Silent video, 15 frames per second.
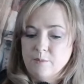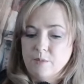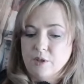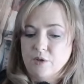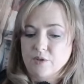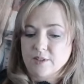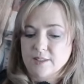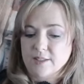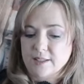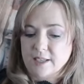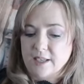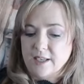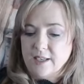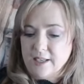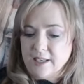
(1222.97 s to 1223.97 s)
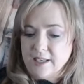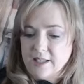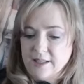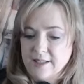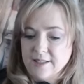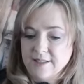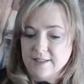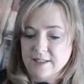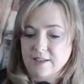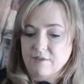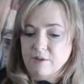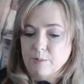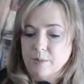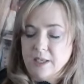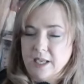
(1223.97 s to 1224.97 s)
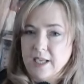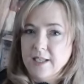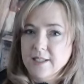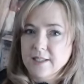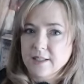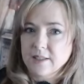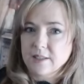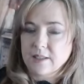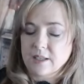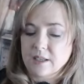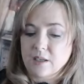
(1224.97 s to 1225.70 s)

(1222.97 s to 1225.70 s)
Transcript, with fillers: Because it's saying here this is a repeat